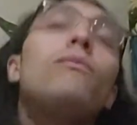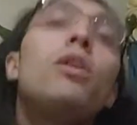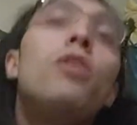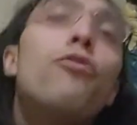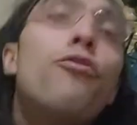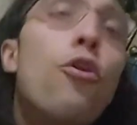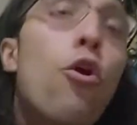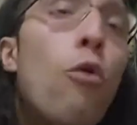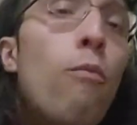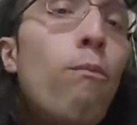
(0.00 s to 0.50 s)

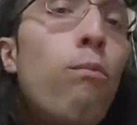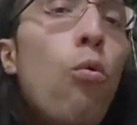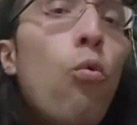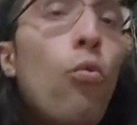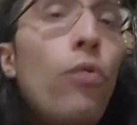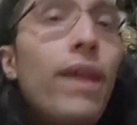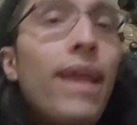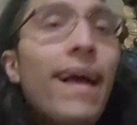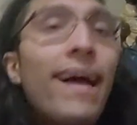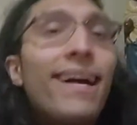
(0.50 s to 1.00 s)
no
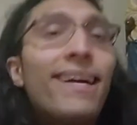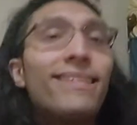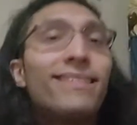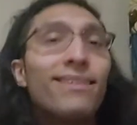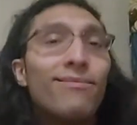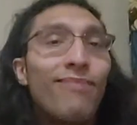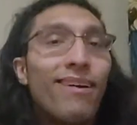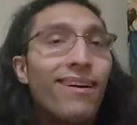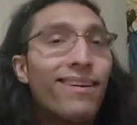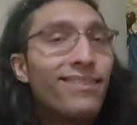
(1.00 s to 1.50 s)
puyas,
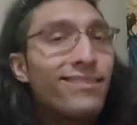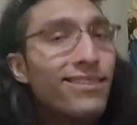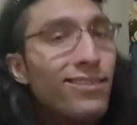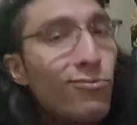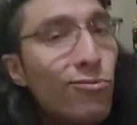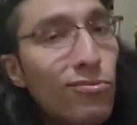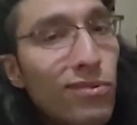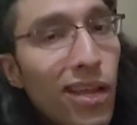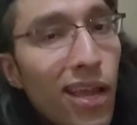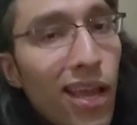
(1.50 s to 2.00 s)
I'm not gonna say
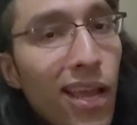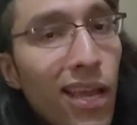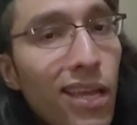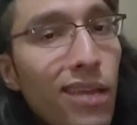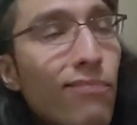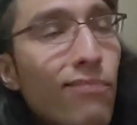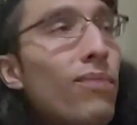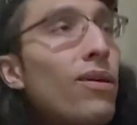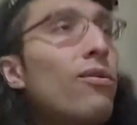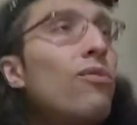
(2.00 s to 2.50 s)
no
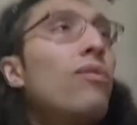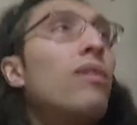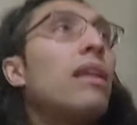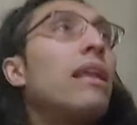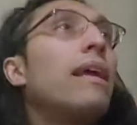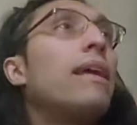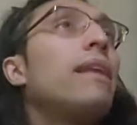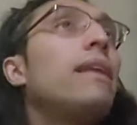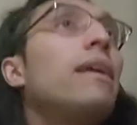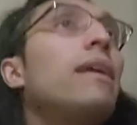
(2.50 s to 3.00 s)
name, but a
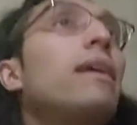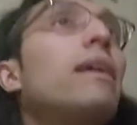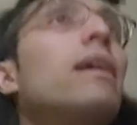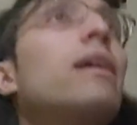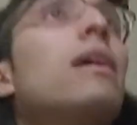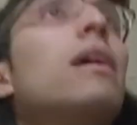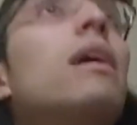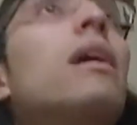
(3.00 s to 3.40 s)
lady